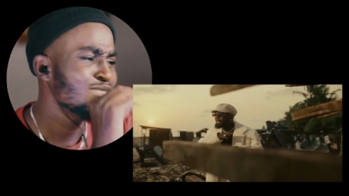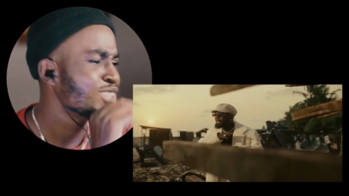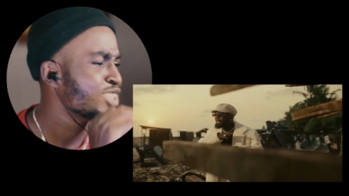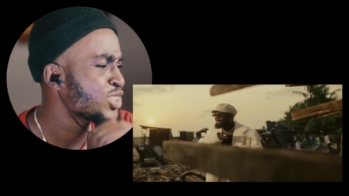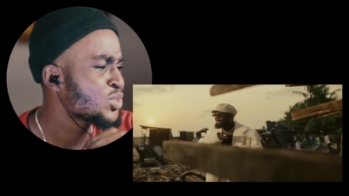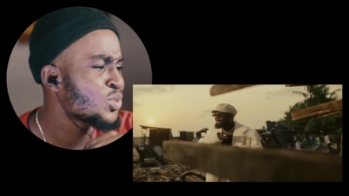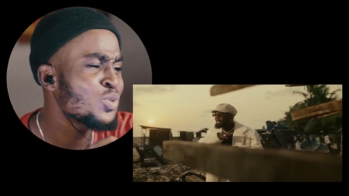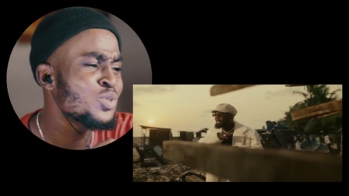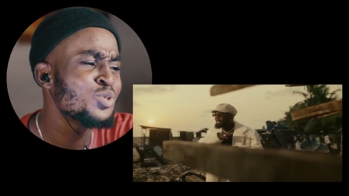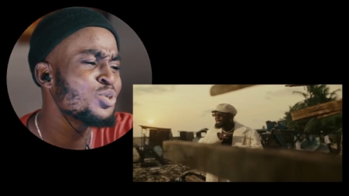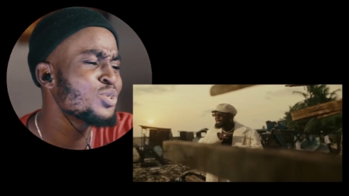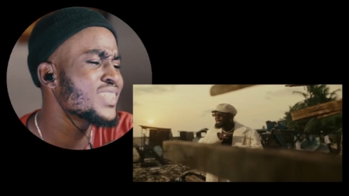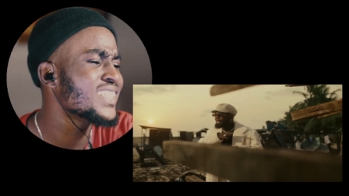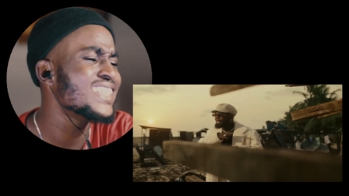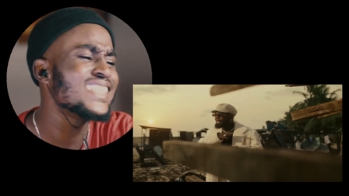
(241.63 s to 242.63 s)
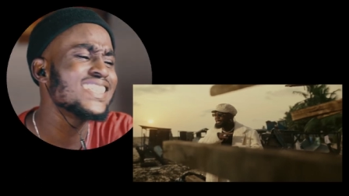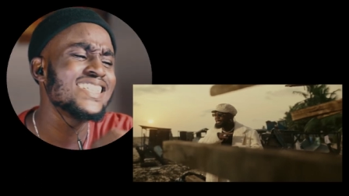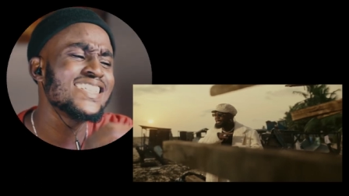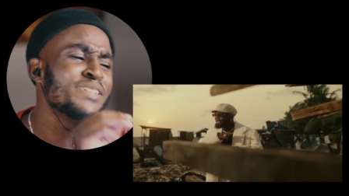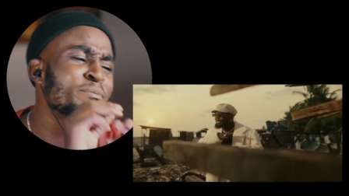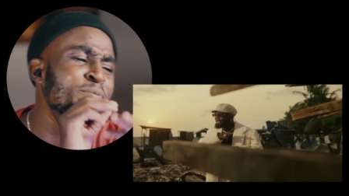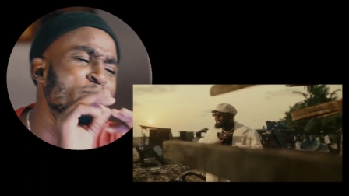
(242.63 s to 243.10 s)
The sun just
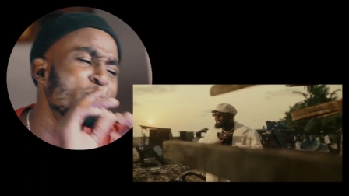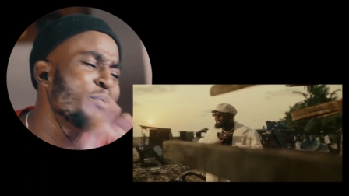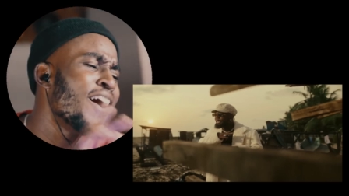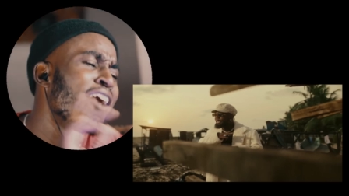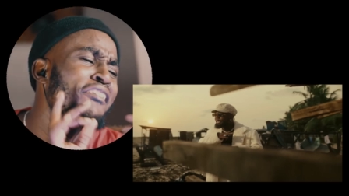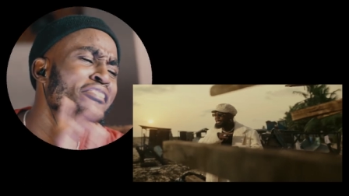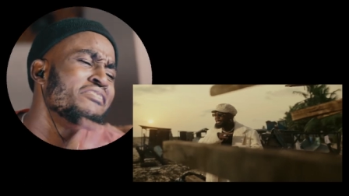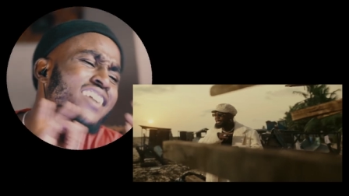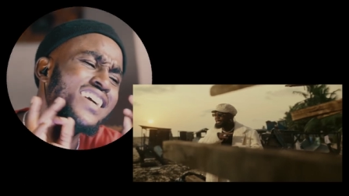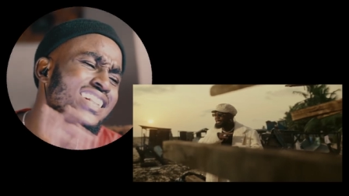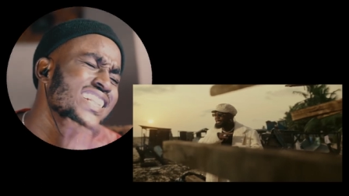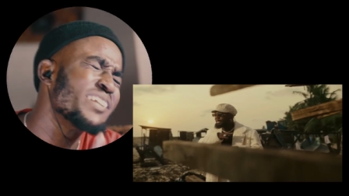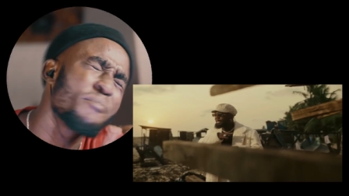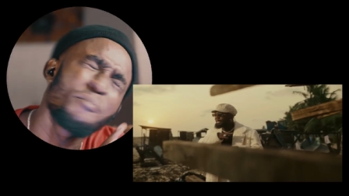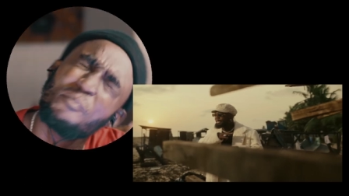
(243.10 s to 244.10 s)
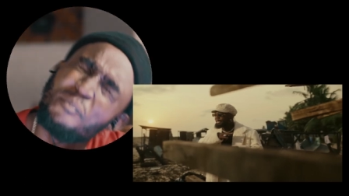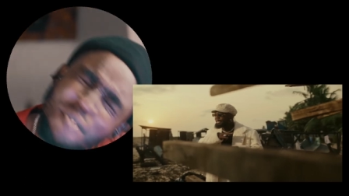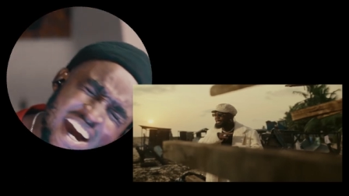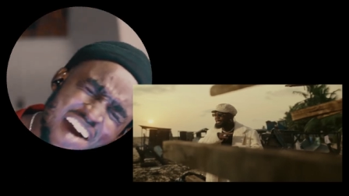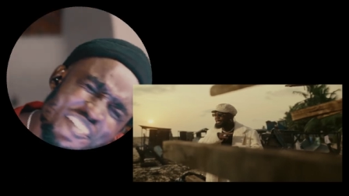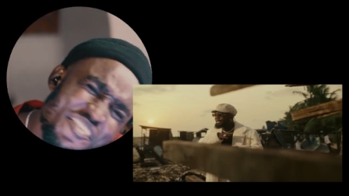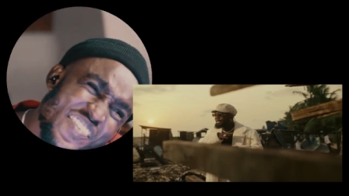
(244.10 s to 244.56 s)
hits him perfect,
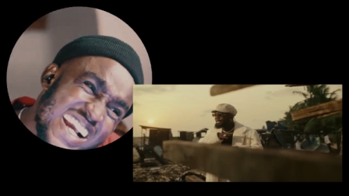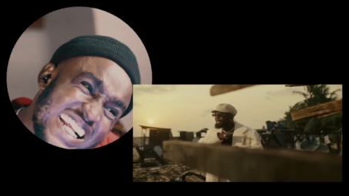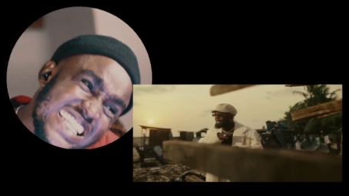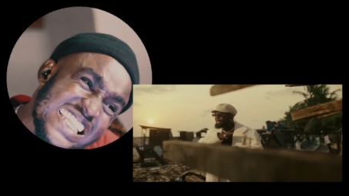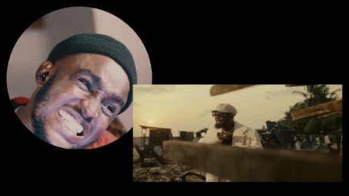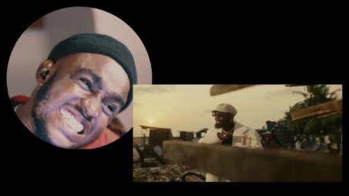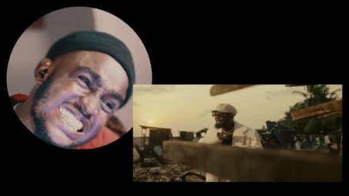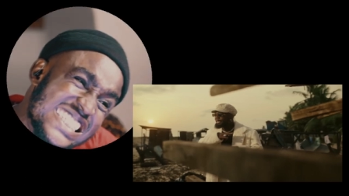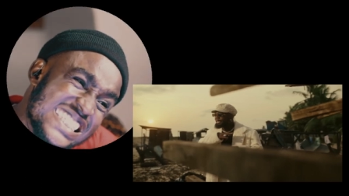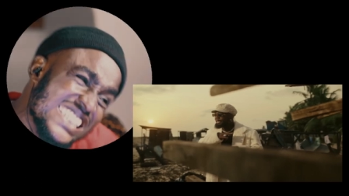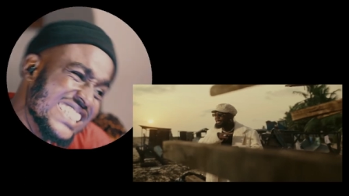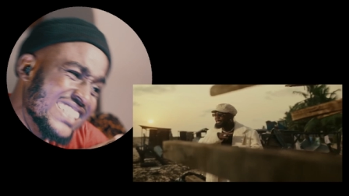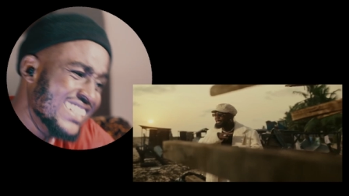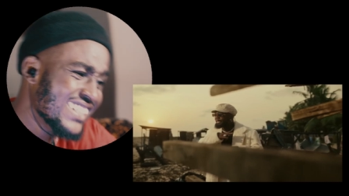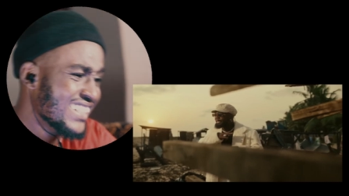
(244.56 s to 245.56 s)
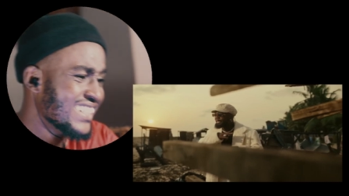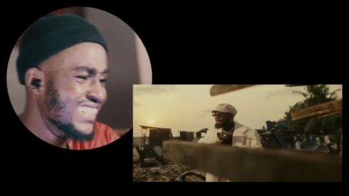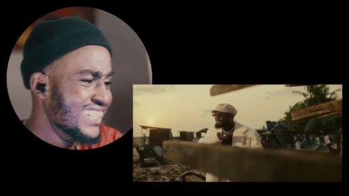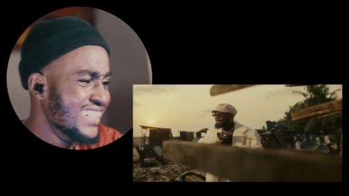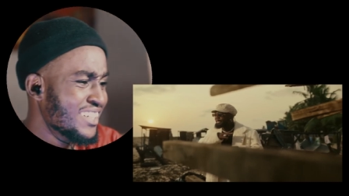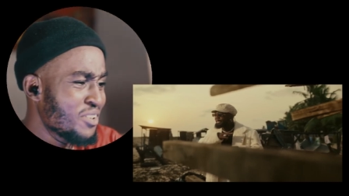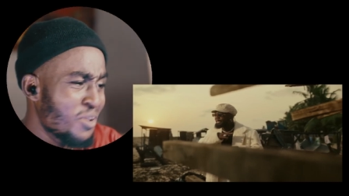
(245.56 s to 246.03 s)
perfectly.
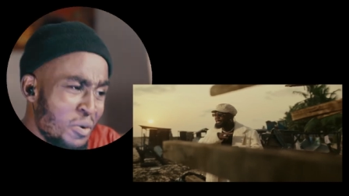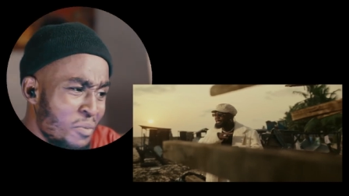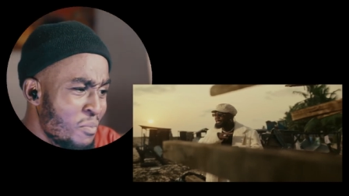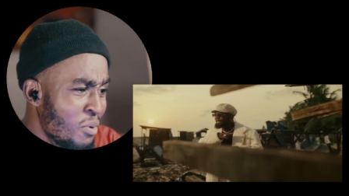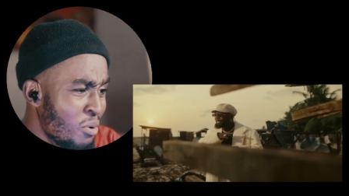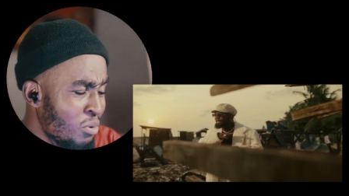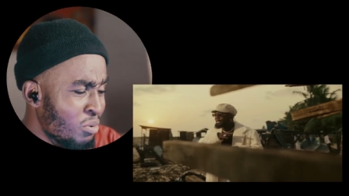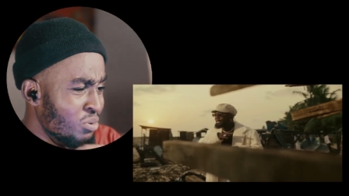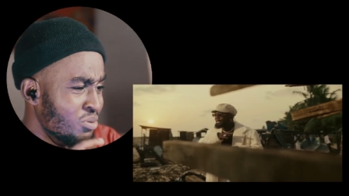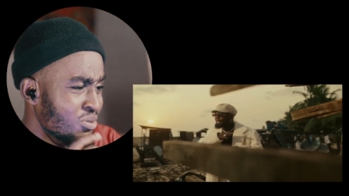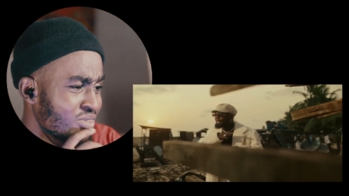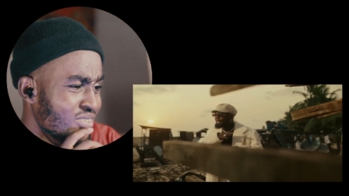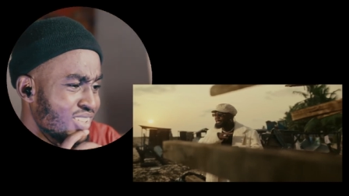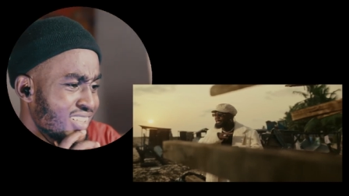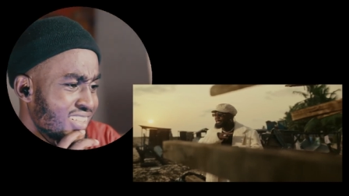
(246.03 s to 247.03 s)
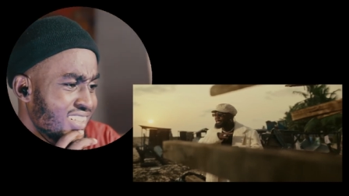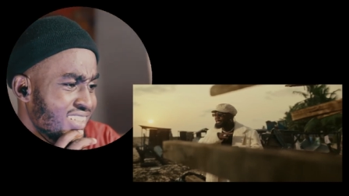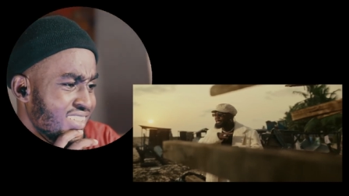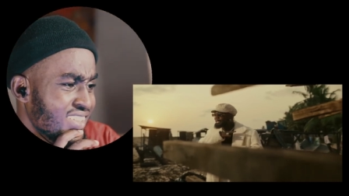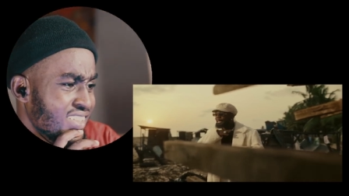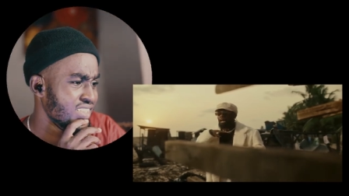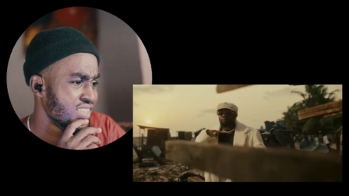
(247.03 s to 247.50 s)
Come on.
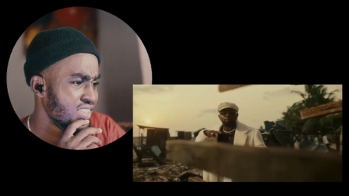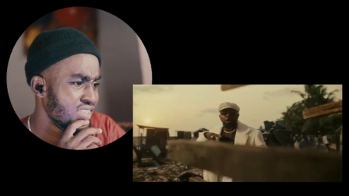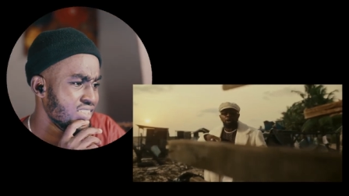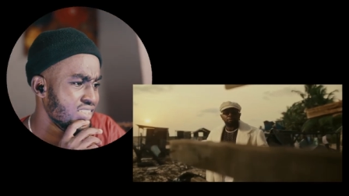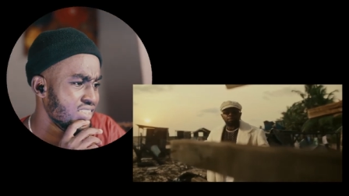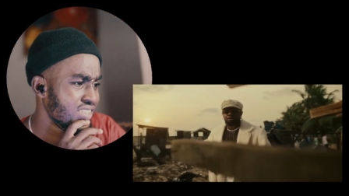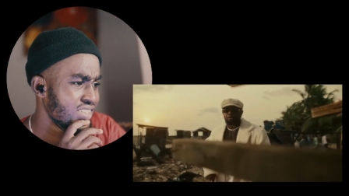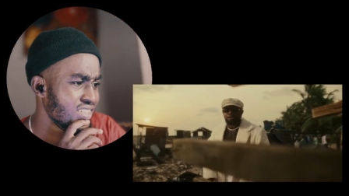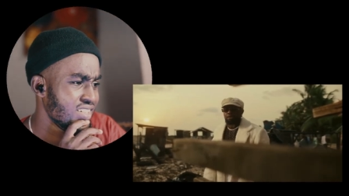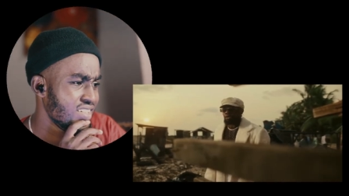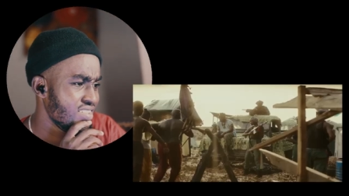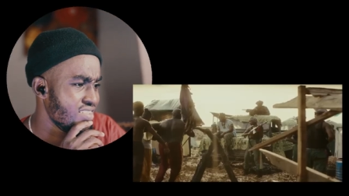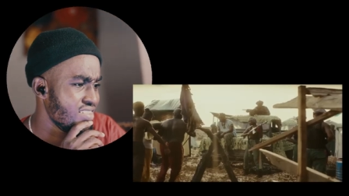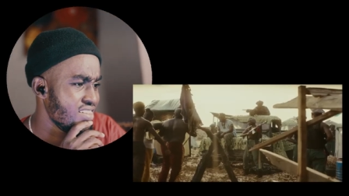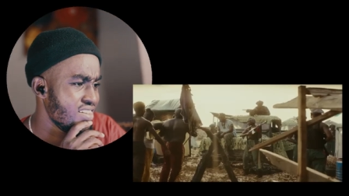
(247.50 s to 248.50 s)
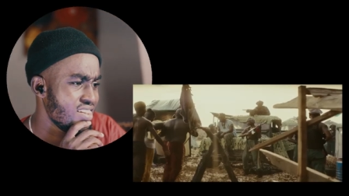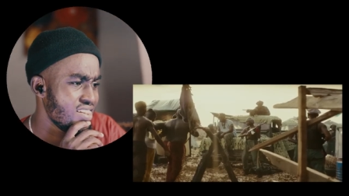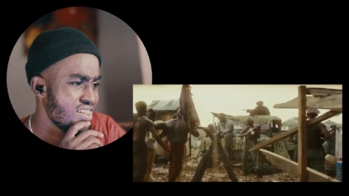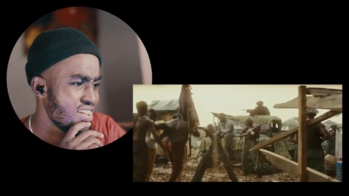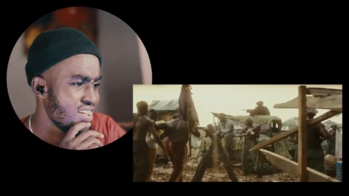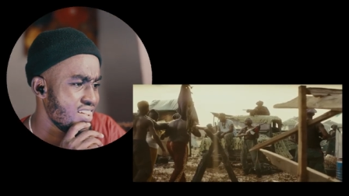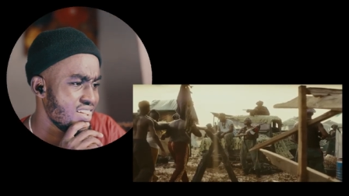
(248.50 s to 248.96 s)
Kill a baby.
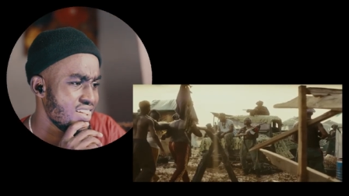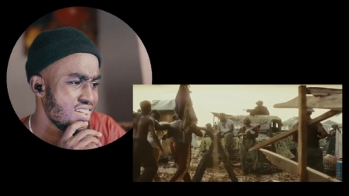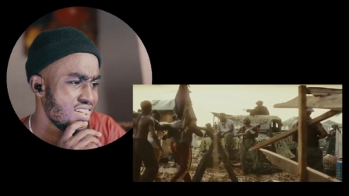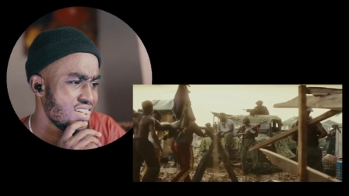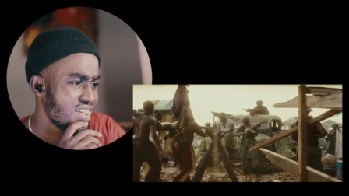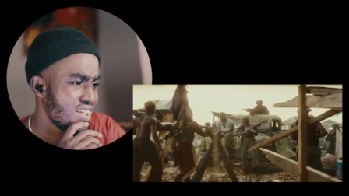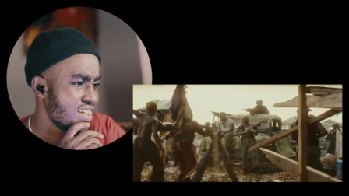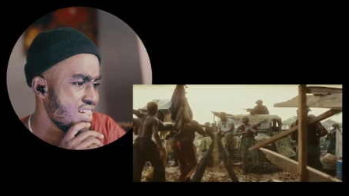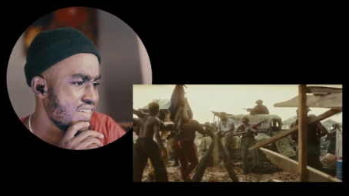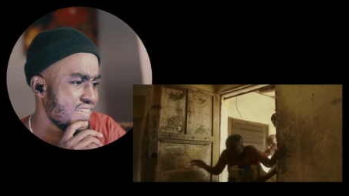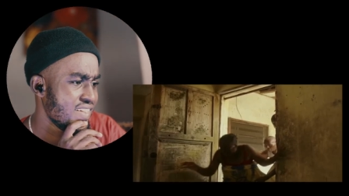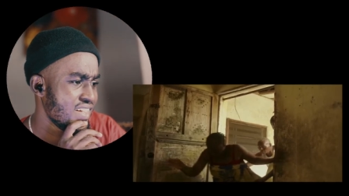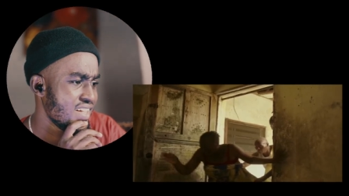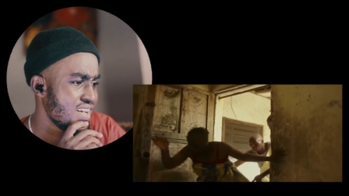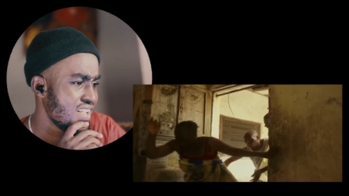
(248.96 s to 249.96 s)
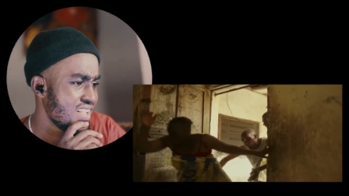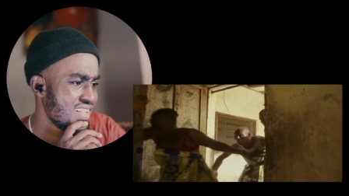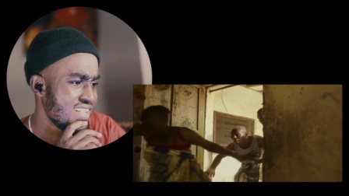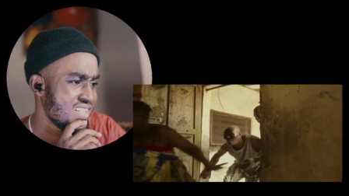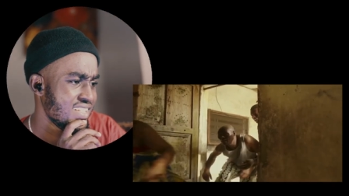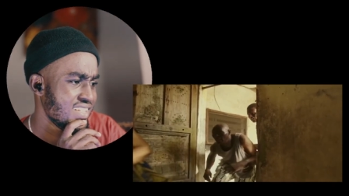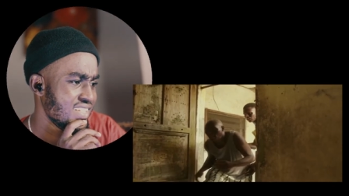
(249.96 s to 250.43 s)
Now who kill a
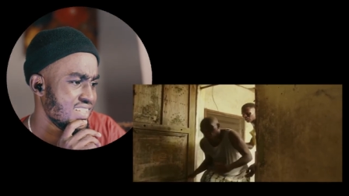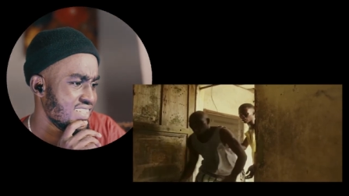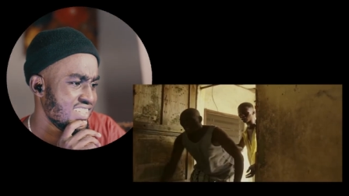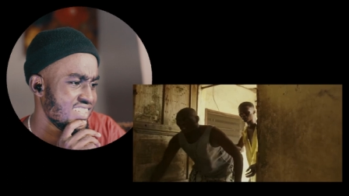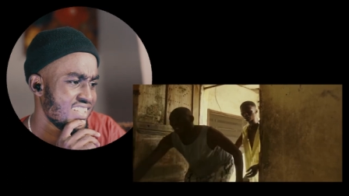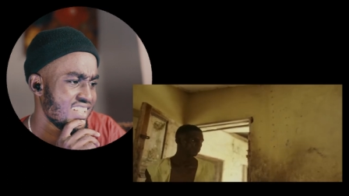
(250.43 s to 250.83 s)
baby?